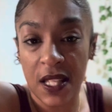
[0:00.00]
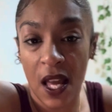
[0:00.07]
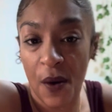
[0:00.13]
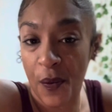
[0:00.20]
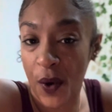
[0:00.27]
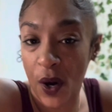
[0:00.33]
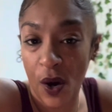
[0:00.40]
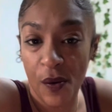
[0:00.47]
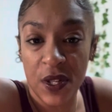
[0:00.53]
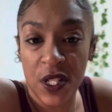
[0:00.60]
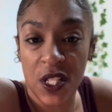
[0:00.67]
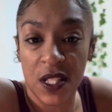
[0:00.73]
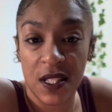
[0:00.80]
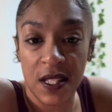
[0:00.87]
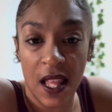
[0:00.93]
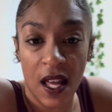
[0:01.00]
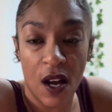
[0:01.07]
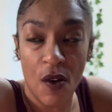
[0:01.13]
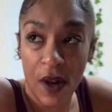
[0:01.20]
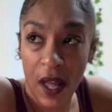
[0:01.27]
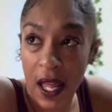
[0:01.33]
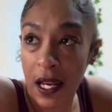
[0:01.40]
And we're always just like,
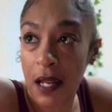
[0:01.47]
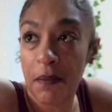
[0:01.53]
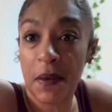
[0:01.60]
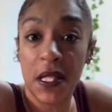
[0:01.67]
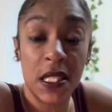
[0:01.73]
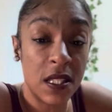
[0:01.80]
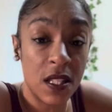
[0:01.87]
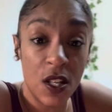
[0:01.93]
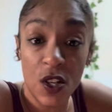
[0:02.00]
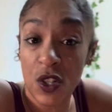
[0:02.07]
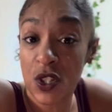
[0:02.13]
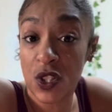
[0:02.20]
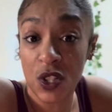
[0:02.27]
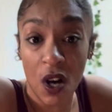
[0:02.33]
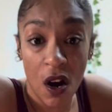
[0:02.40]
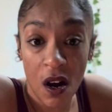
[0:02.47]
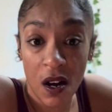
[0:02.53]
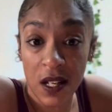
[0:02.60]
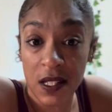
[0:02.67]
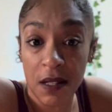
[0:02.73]
okay, let me see your scars.